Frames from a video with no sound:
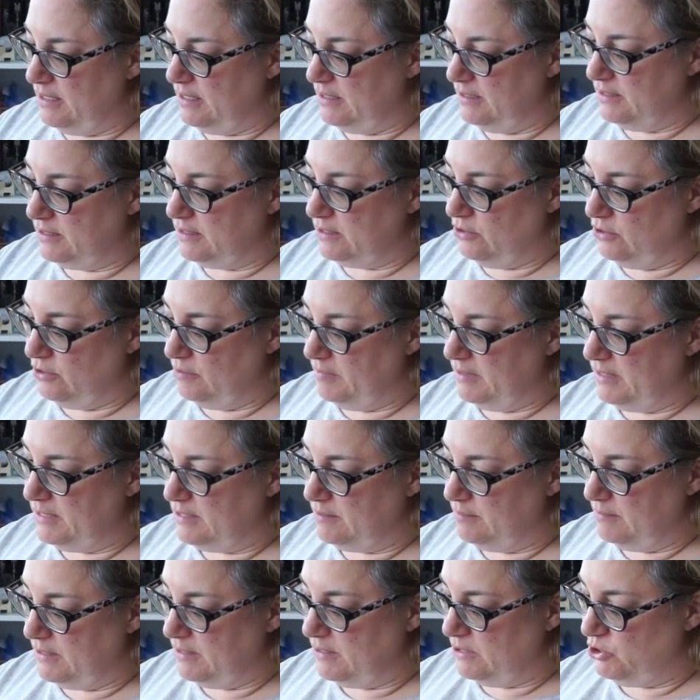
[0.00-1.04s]
and it's going to be
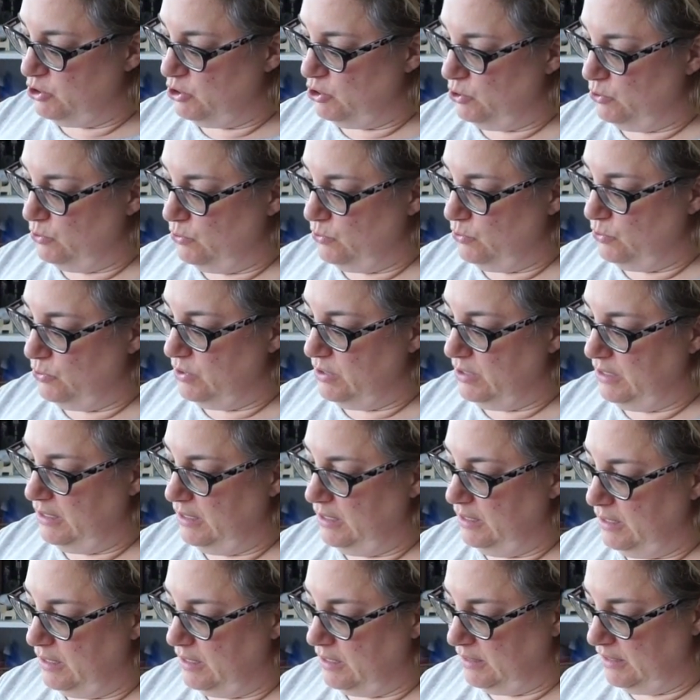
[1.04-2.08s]
submitted to
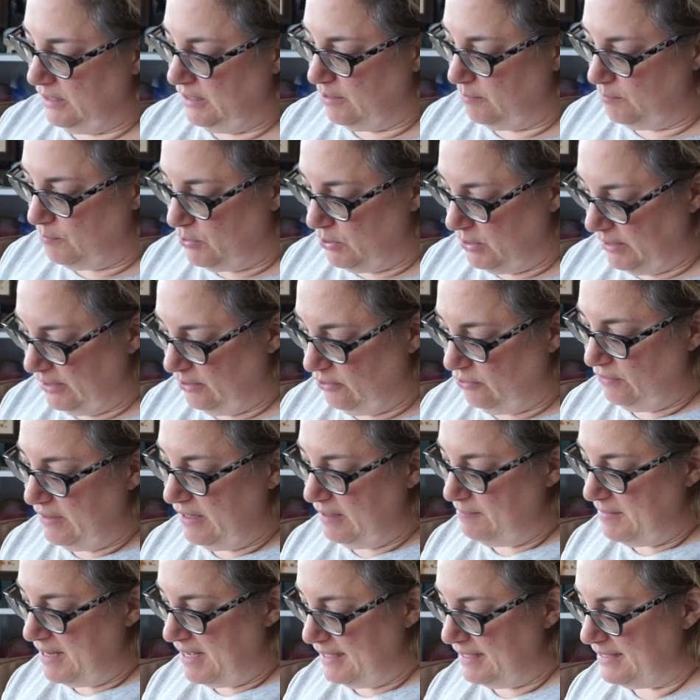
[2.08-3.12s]
the A Needle Pulling
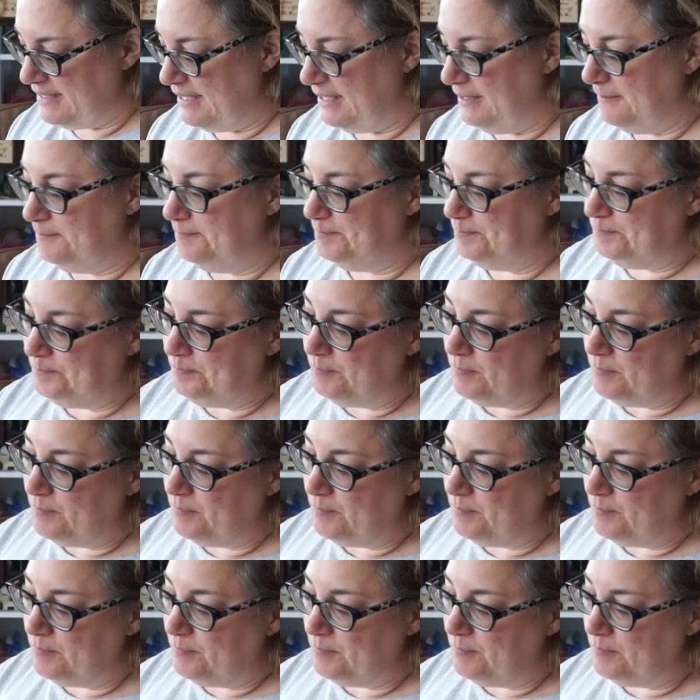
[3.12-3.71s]
Thread magazine.